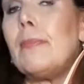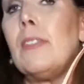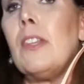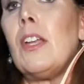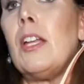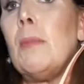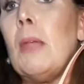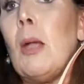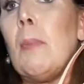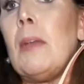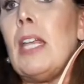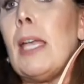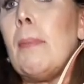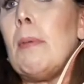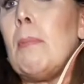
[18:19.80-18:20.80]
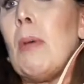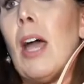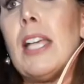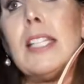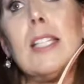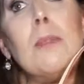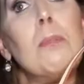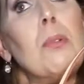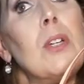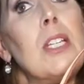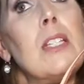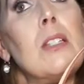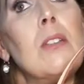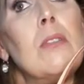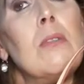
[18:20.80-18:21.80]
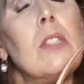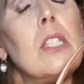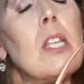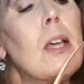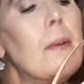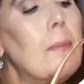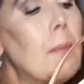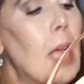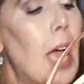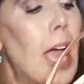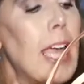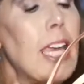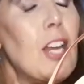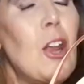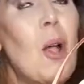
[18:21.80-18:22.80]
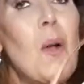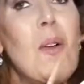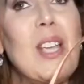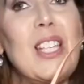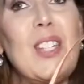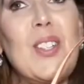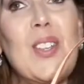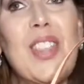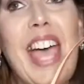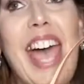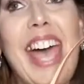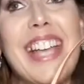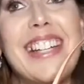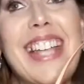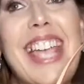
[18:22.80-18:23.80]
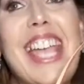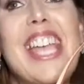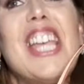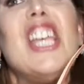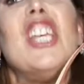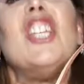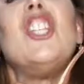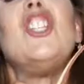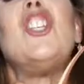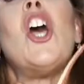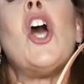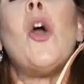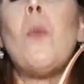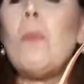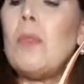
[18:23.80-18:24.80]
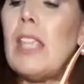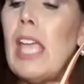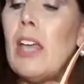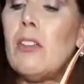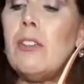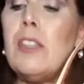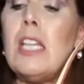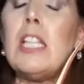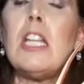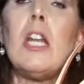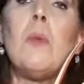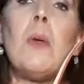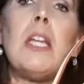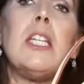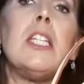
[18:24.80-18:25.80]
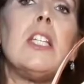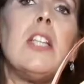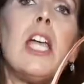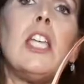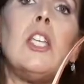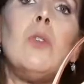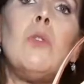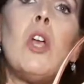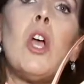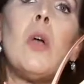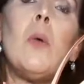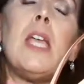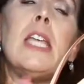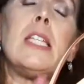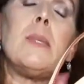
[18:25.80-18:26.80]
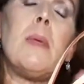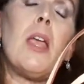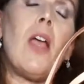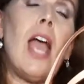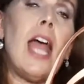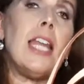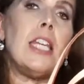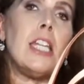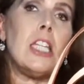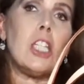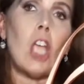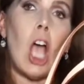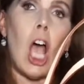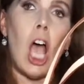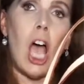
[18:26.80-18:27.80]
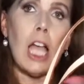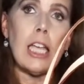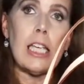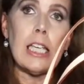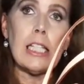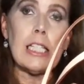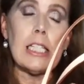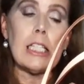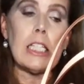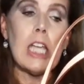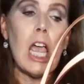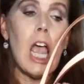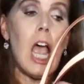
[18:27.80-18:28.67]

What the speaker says: They're going to be opening up in Boston pretty soon, so I can always do that. So the other thing that I wanted to let you know is we are headed into August.